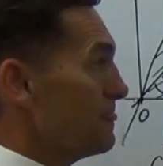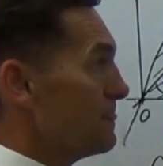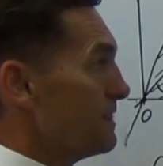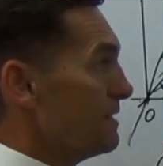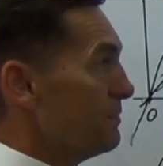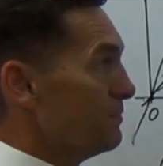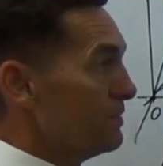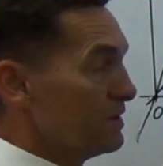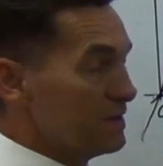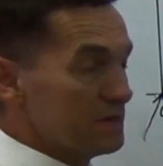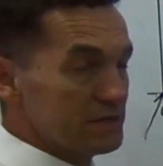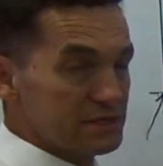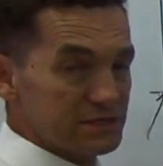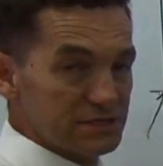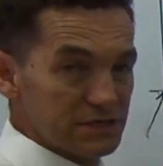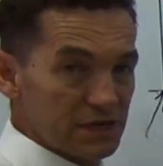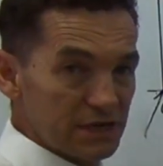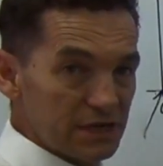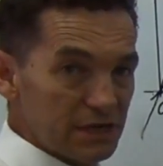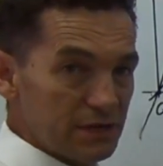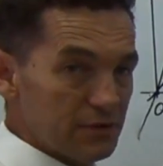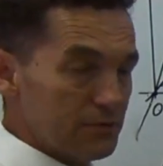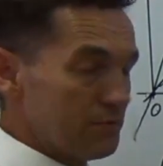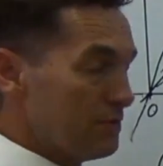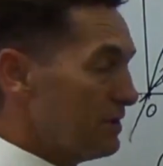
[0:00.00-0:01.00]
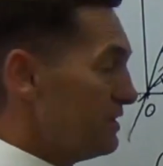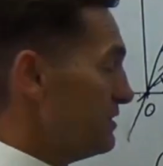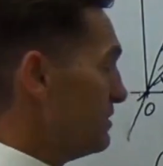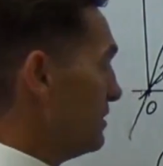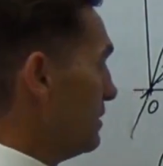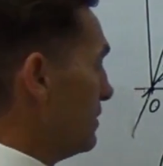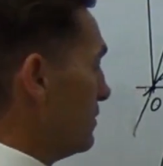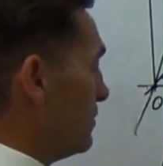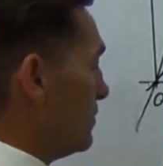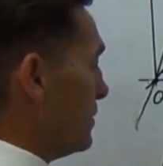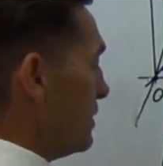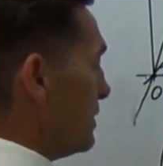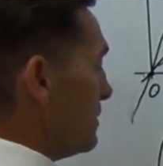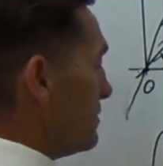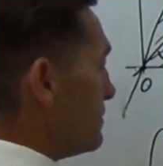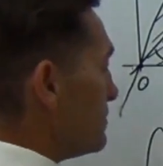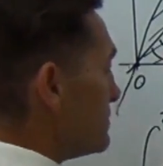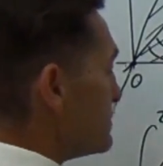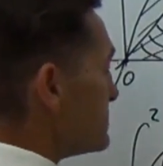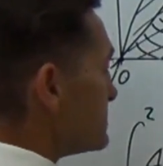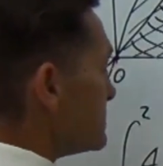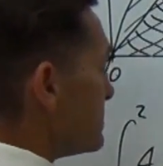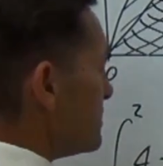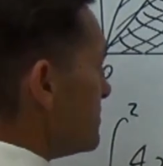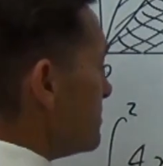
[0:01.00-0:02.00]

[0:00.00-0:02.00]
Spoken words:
And we're going to take away the line, so